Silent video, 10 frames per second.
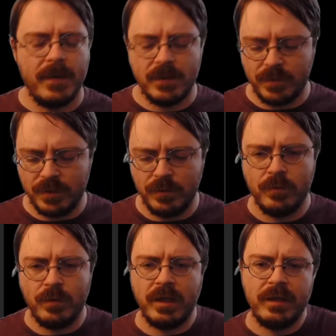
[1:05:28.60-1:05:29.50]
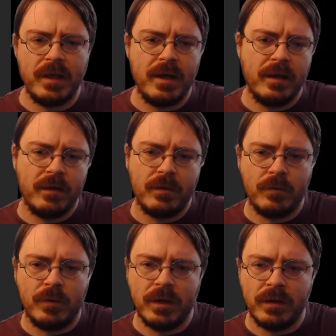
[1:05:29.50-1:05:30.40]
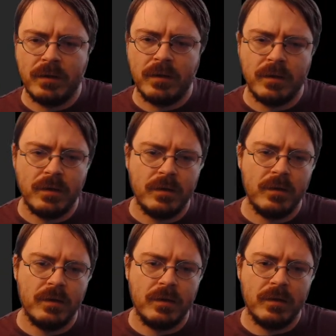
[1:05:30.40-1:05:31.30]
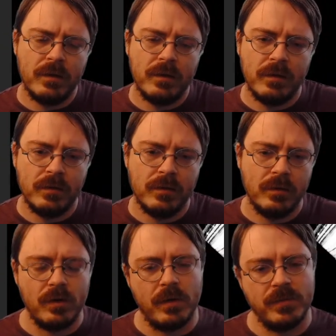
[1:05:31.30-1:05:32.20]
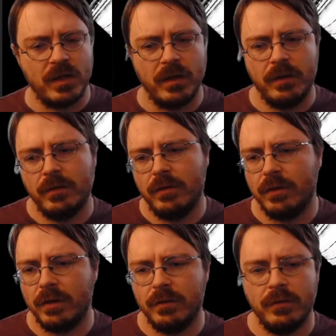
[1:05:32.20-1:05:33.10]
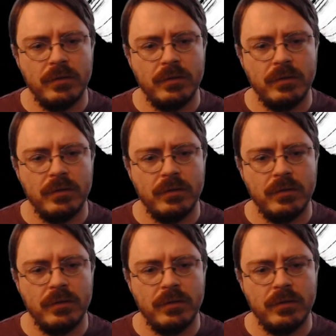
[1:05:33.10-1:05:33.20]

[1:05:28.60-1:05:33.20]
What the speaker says: Because we'll do one like that, one No, I'm sorry. Hold on.